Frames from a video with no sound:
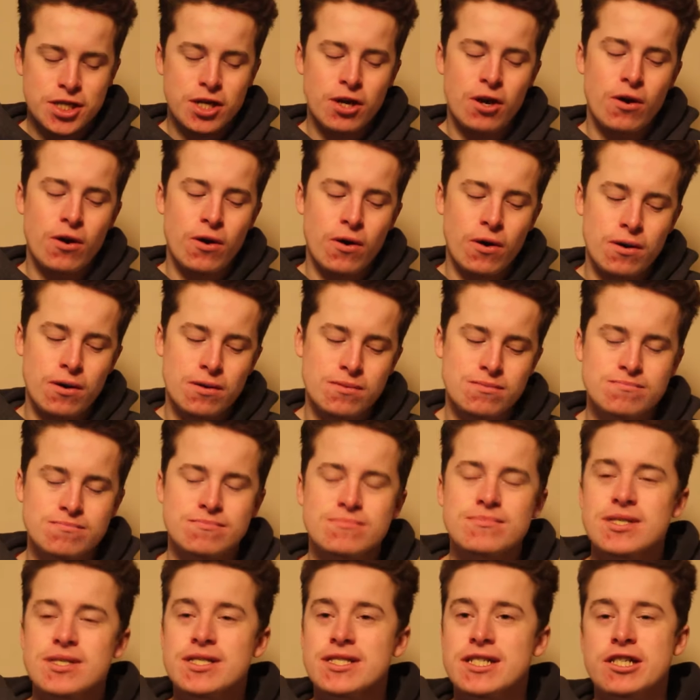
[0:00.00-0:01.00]
So,
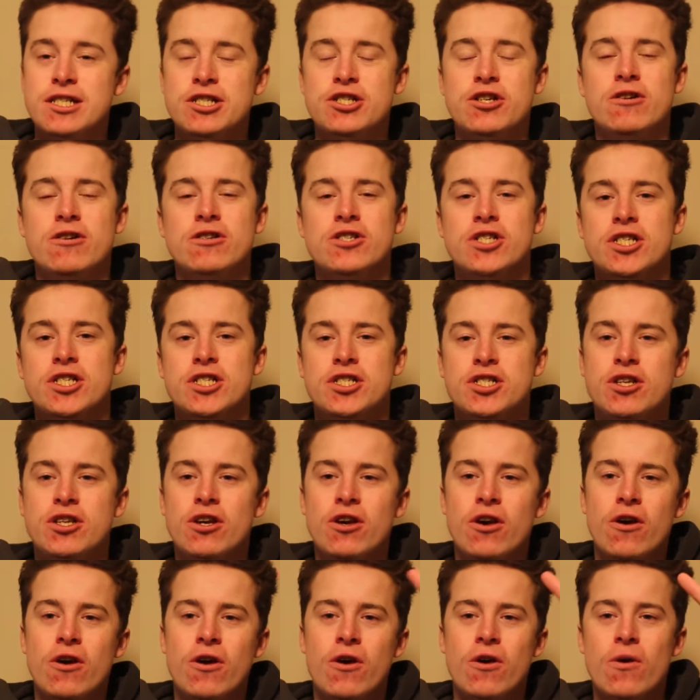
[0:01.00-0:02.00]
St Johnstone
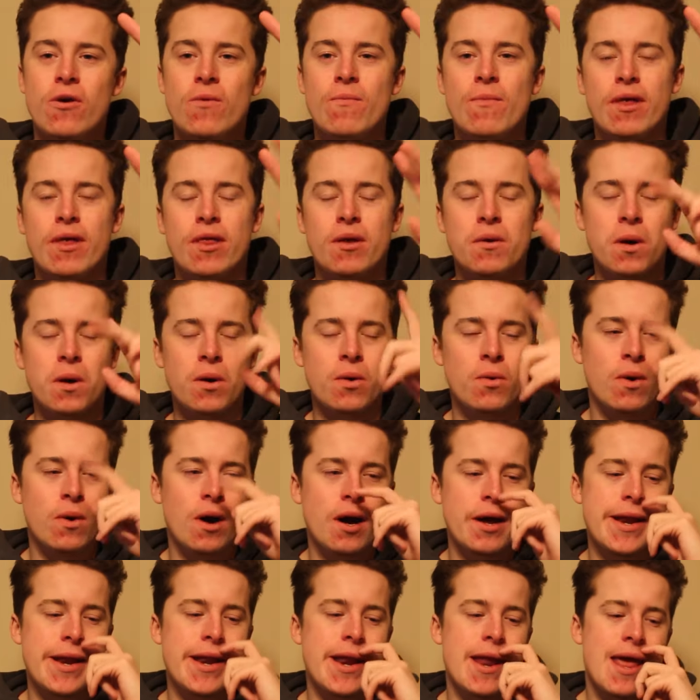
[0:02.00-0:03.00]
2, Motherwell
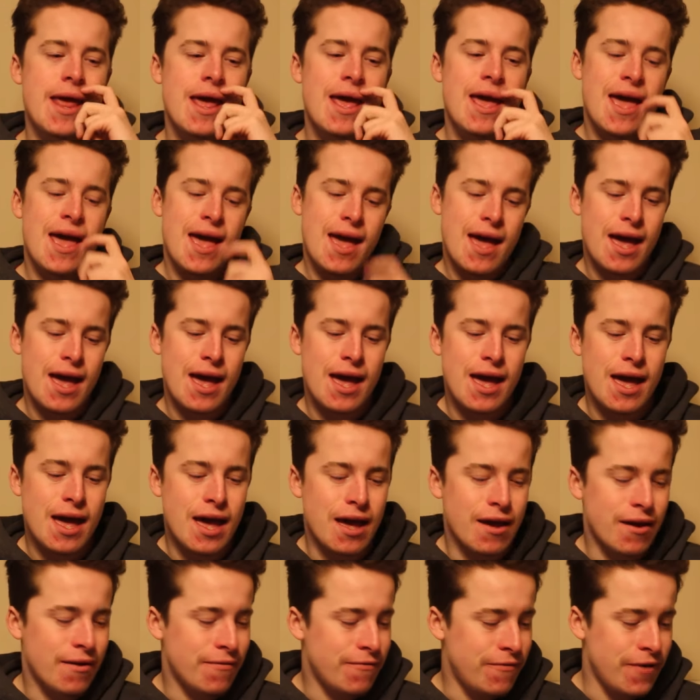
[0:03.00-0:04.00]
1,
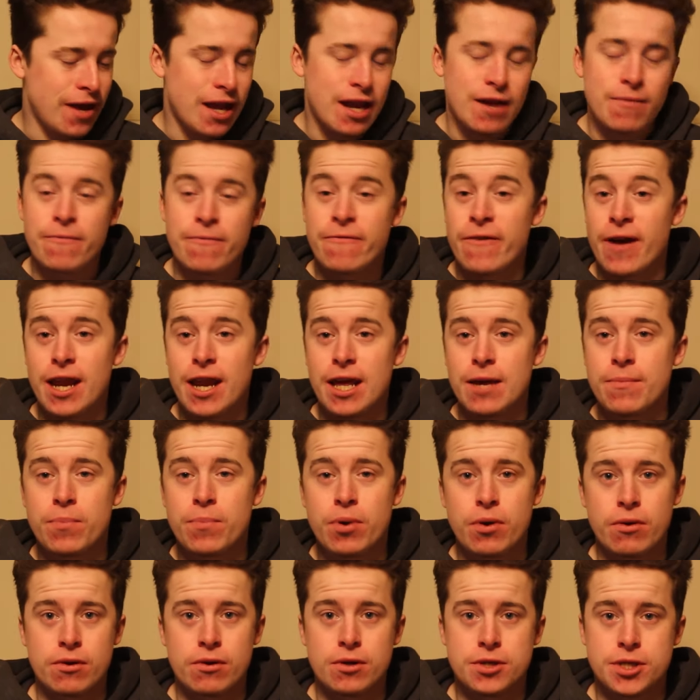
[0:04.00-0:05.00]
very, very
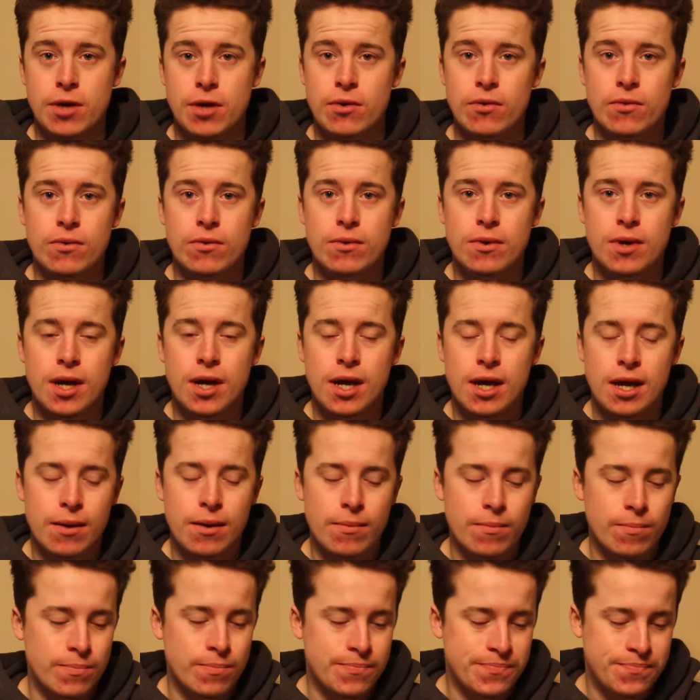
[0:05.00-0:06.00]
poor result,
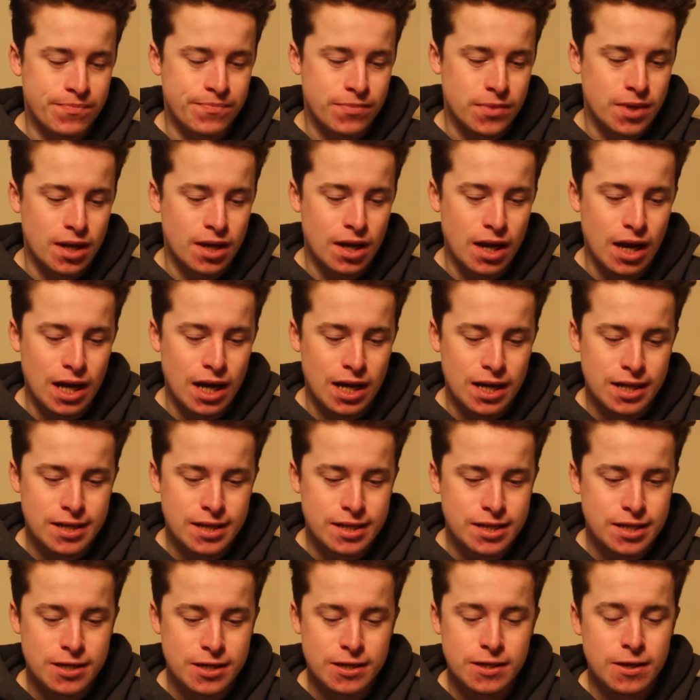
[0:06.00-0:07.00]
and
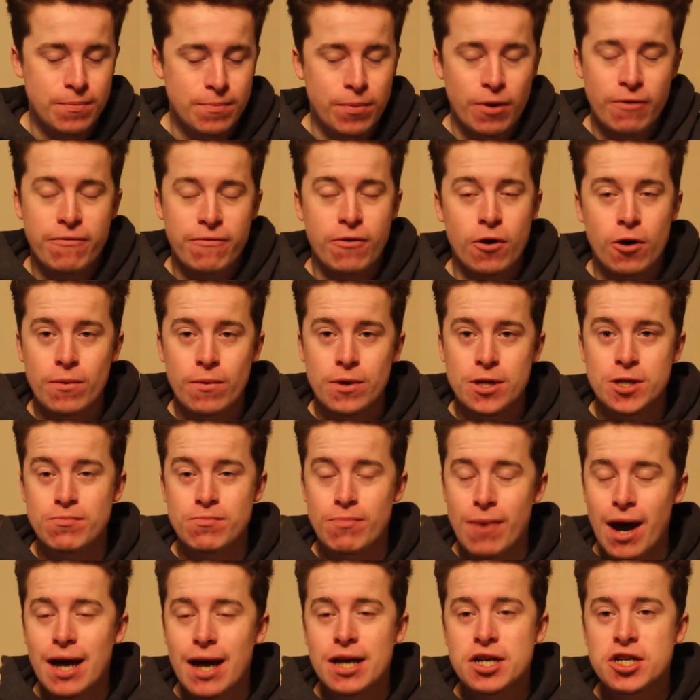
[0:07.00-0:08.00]
the performance
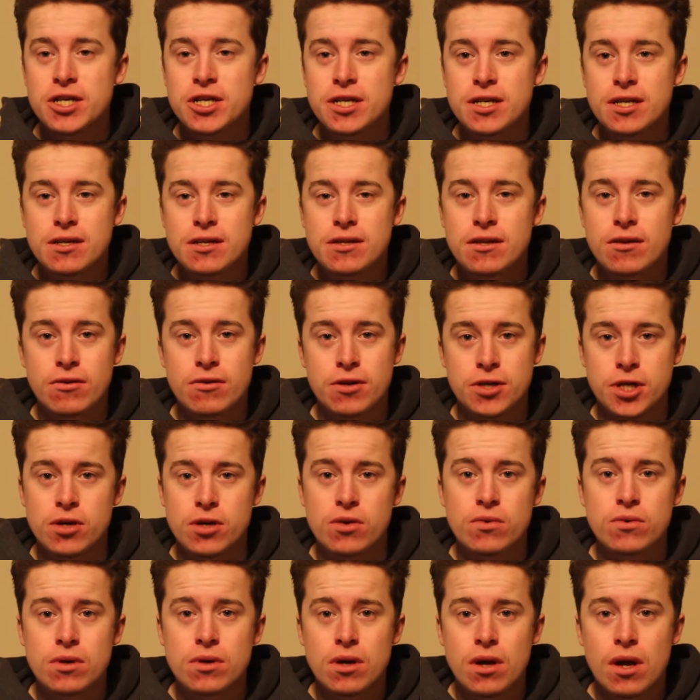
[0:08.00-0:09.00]
matched the
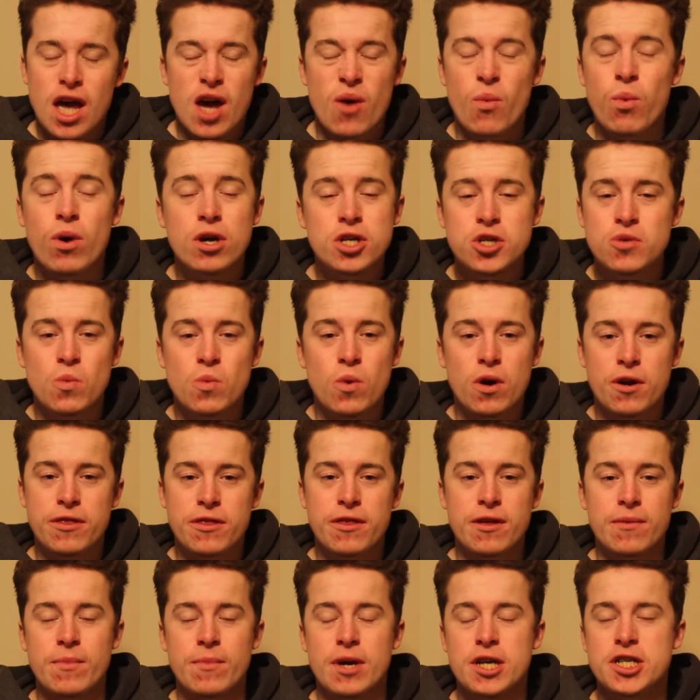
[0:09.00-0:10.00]
result. It wasn't worth
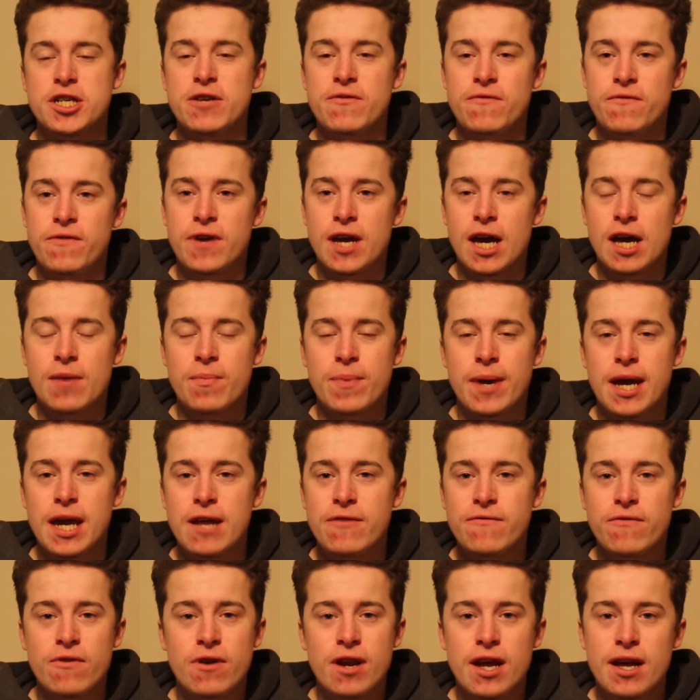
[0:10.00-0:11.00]
the admission fee I
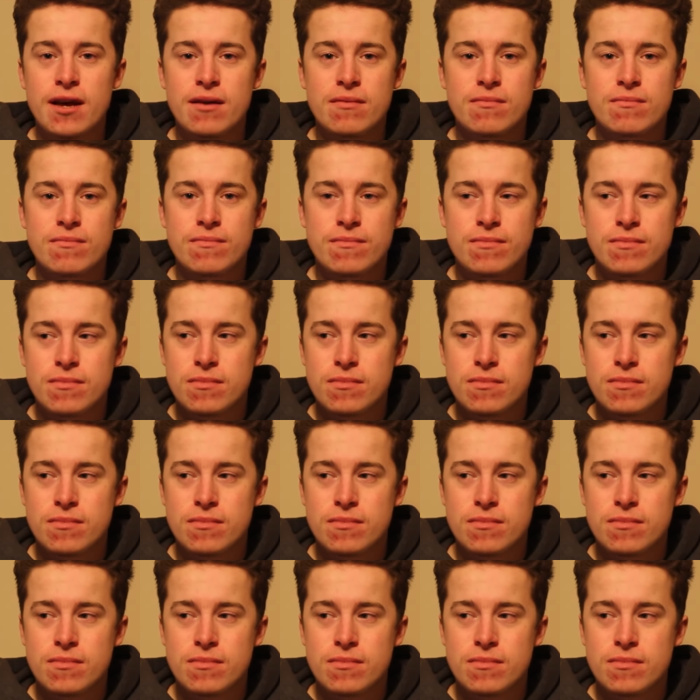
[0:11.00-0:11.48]
paid for it,